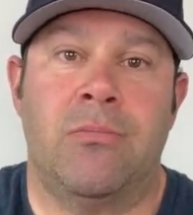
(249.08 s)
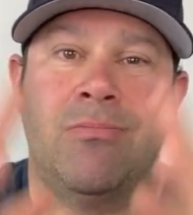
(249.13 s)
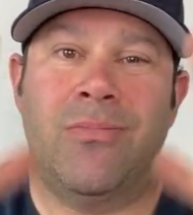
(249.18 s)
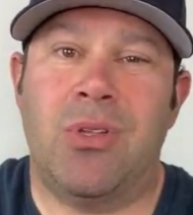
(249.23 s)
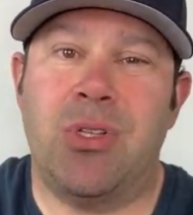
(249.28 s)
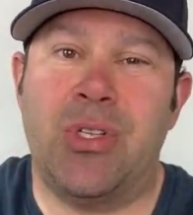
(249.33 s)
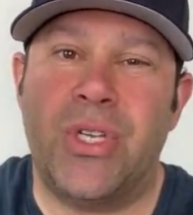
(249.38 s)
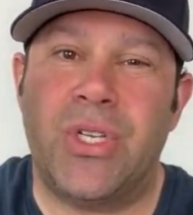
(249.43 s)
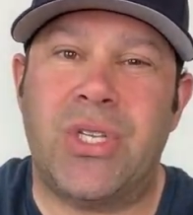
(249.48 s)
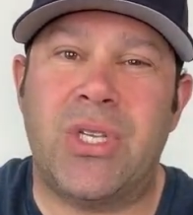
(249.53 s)

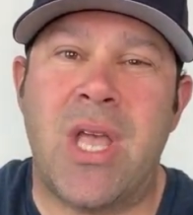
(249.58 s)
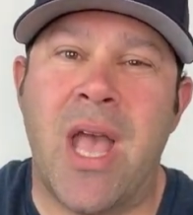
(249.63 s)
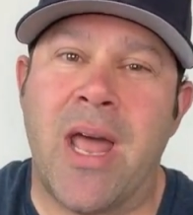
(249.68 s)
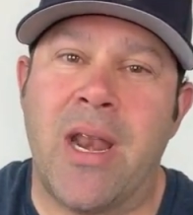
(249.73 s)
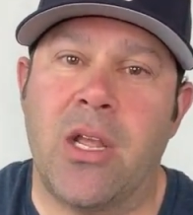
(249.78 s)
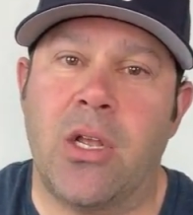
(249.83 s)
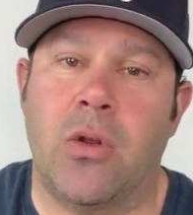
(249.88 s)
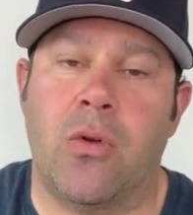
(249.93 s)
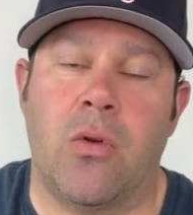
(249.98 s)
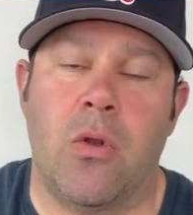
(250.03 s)
we'll just
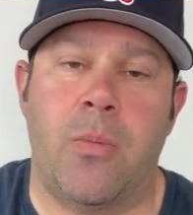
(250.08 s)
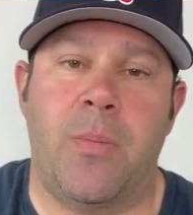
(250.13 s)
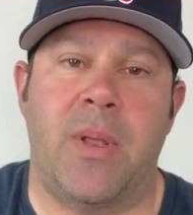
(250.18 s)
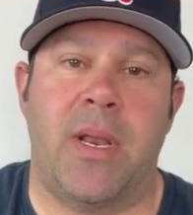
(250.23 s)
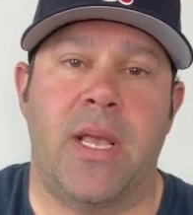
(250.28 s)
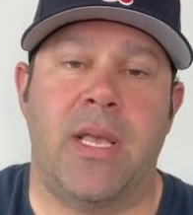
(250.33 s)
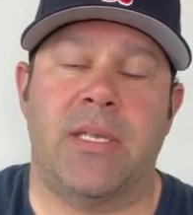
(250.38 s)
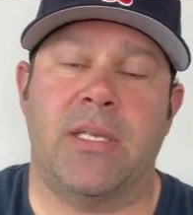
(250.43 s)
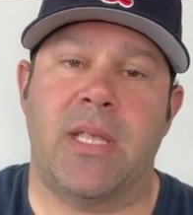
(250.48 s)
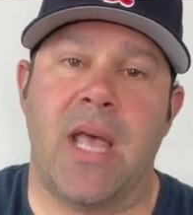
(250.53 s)
kind of group it
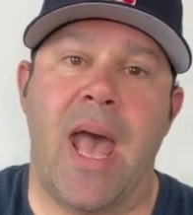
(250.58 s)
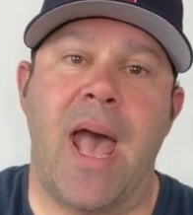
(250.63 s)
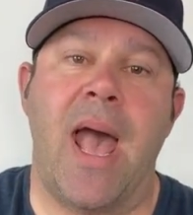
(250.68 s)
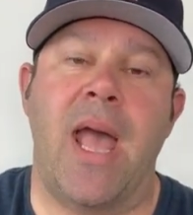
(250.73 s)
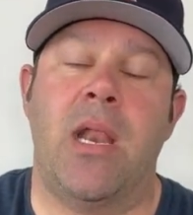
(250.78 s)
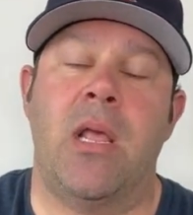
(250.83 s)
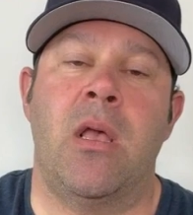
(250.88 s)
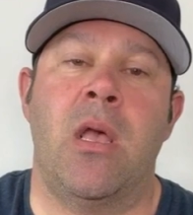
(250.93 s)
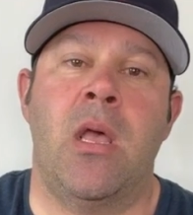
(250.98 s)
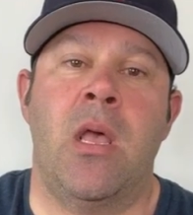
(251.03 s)
as
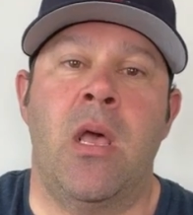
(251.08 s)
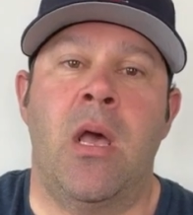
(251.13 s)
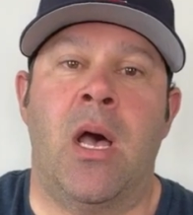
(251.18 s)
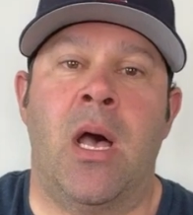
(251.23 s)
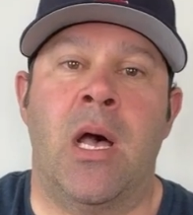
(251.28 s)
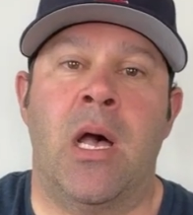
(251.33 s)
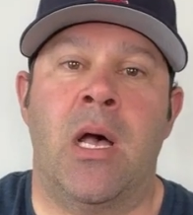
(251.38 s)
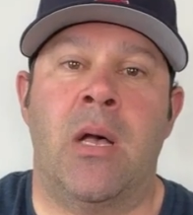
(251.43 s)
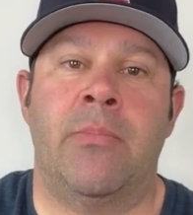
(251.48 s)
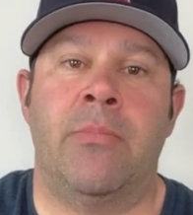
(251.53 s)
that,
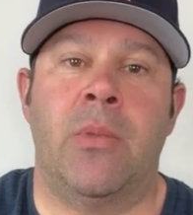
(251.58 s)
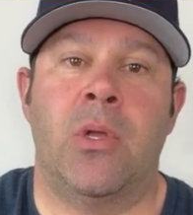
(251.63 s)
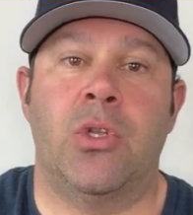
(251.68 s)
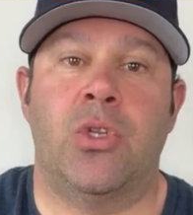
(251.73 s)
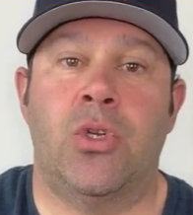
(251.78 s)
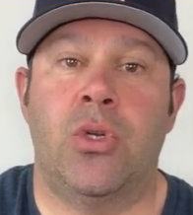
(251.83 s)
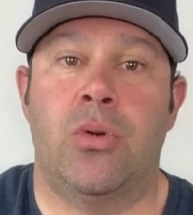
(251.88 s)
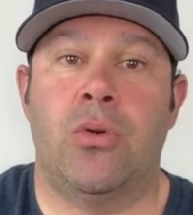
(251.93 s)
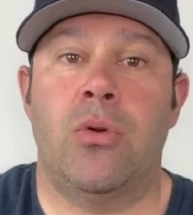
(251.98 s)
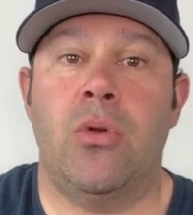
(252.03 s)
um,
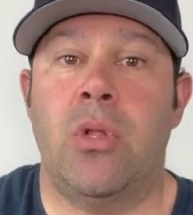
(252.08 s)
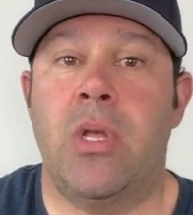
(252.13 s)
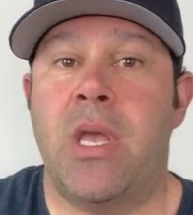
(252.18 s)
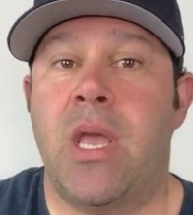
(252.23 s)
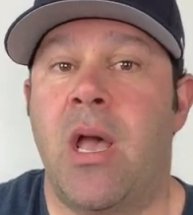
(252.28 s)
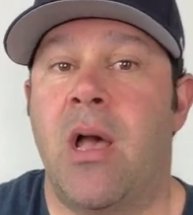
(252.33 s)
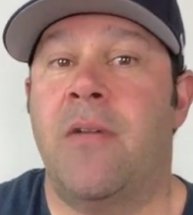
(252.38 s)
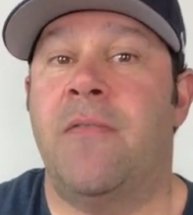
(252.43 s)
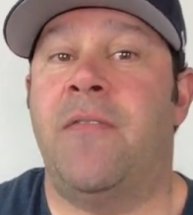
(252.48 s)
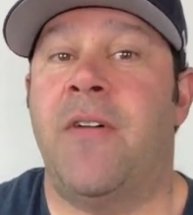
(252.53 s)

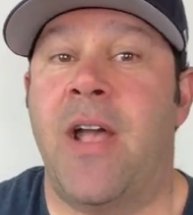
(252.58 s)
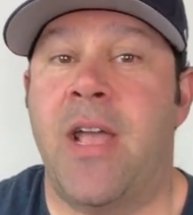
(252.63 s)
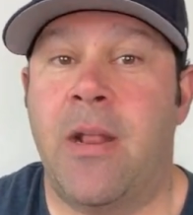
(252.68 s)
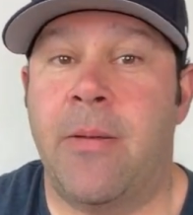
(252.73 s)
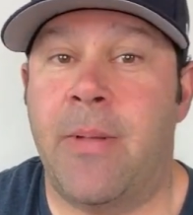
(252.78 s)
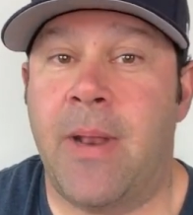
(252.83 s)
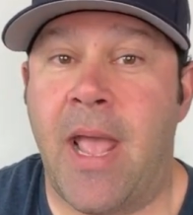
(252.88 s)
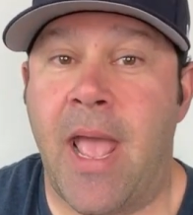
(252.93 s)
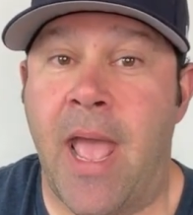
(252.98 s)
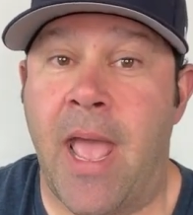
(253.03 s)
truly a
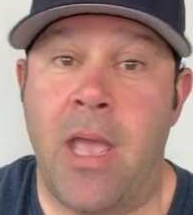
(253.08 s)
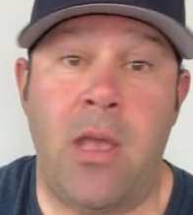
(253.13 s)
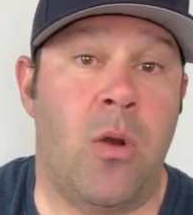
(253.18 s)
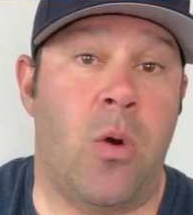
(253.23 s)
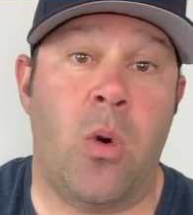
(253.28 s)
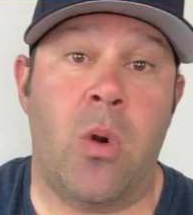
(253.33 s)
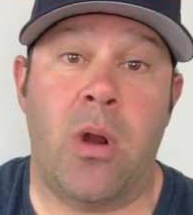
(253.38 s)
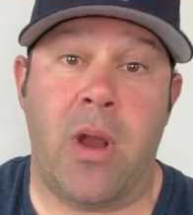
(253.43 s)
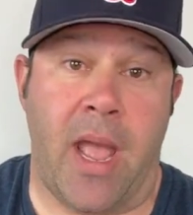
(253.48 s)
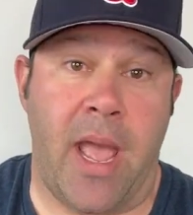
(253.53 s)
vitamin A
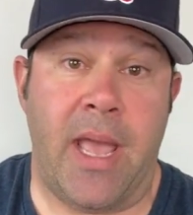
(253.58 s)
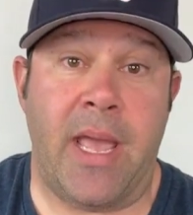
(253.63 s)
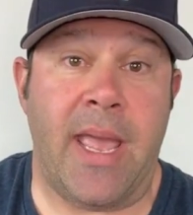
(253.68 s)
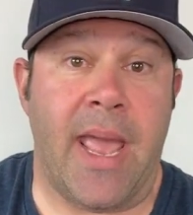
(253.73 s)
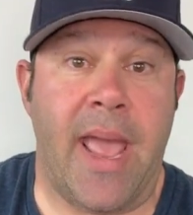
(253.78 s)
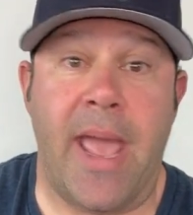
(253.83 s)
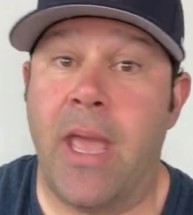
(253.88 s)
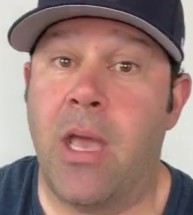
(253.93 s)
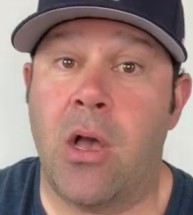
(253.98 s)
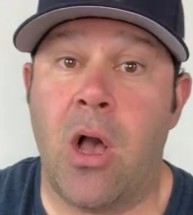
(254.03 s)
or
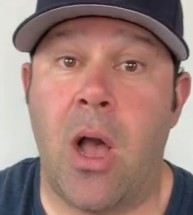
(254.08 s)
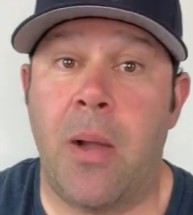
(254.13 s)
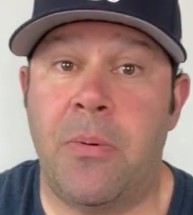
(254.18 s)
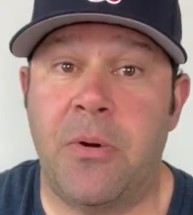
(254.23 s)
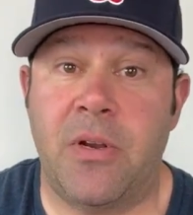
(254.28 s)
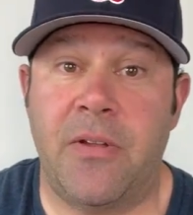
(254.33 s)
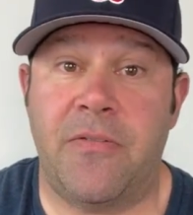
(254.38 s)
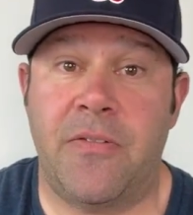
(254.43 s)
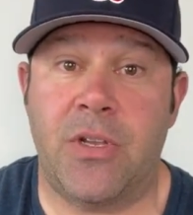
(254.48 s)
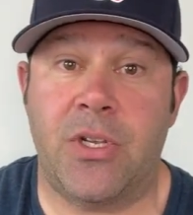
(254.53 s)
AKA
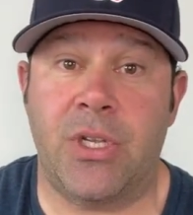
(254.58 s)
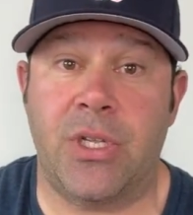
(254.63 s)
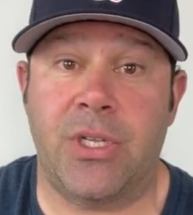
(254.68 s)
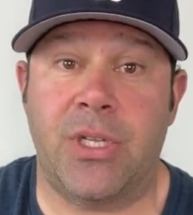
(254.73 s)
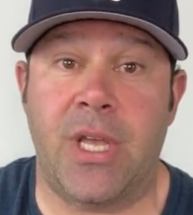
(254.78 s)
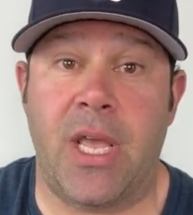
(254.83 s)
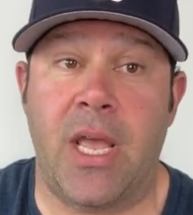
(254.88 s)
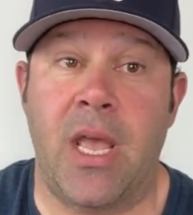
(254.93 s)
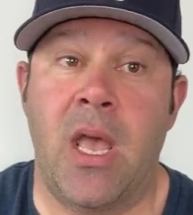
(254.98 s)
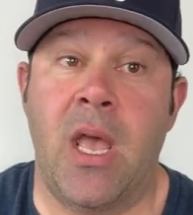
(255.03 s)
copper
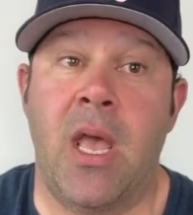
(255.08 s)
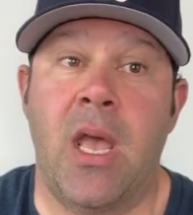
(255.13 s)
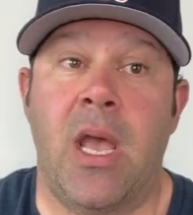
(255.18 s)
deficiency?